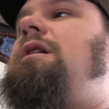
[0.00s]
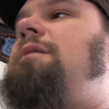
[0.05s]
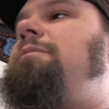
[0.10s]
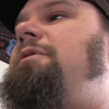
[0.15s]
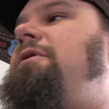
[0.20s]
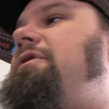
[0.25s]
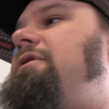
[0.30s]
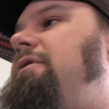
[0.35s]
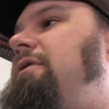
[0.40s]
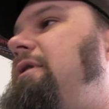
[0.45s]

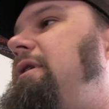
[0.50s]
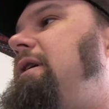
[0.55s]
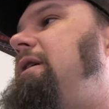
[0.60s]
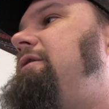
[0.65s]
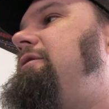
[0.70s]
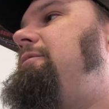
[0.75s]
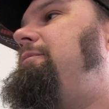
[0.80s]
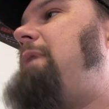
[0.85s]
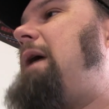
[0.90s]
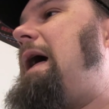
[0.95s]
opportunity
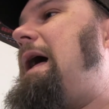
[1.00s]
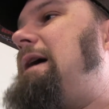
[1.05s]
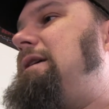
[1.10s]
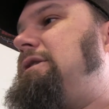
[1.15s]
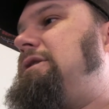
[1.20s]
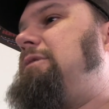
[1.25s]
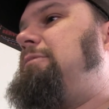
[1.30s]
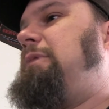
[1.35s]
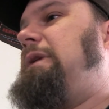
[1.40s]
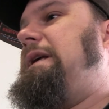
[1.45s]
to
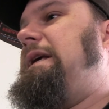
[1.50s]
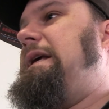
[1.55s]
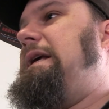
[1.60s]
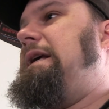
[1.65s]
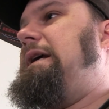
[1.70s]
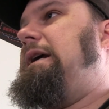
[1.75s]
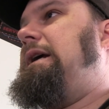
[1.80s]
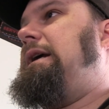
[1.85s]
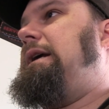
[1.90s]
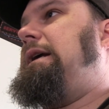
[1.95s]

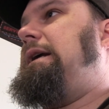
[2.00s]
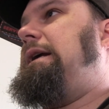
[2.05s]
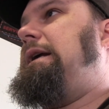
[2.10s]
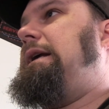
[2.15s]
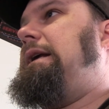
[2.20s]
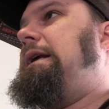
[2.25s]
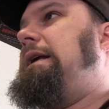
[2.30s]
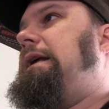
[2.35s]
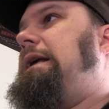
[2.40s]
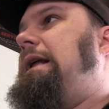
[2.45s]
possibly
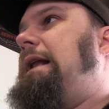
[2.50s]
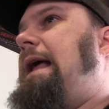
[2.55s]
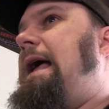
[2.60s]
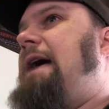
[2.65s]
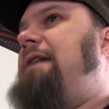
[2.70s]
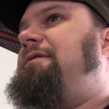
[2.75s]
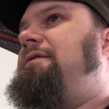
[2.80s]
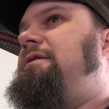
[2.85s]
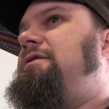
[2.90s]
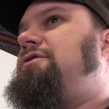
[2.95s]
get
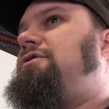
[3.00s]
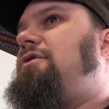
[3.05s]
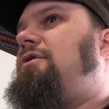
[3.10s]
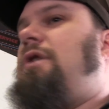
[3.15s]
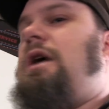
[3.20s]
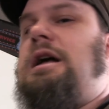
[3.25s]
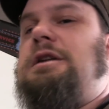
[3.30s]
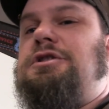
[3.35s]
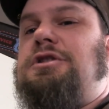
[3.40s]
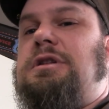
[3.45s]
half of this
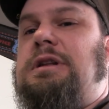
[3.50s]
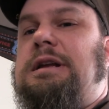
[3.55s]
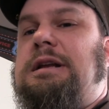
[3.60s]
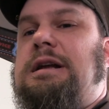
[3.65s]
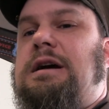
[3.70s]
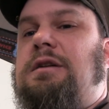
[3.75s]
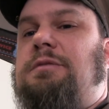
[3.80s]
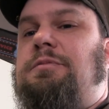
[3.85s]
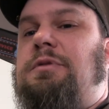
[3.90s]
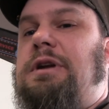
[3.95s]
garage
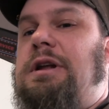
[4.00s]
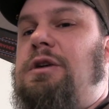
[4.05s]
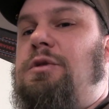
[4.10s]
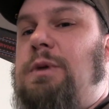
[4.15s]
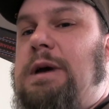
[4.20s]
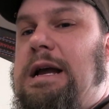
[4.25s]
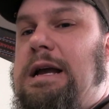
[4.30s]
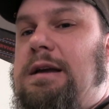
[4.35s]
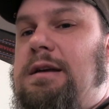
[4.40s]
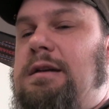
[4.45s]
cleaned out pretty
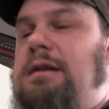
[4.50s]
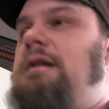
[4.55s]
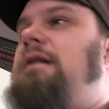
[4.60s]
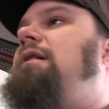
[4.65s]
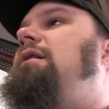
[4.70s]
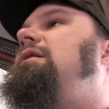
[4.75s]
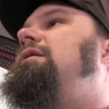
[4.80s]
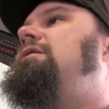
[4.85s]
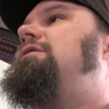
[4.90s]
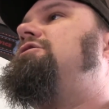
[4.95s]
quick
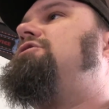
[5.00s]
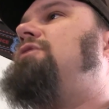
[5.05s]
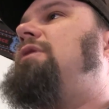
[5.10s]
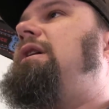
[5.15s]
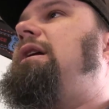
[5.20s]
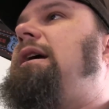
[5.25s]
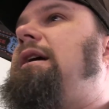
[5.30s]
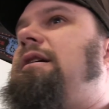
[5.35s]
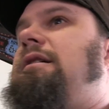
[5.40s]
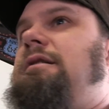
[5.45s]
so
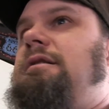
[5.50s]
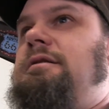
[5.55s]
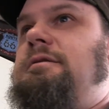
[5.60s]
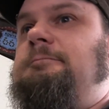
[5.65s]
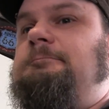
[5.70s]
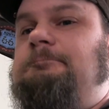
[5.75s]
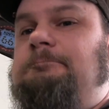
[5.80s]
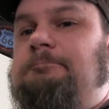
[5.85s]
that I can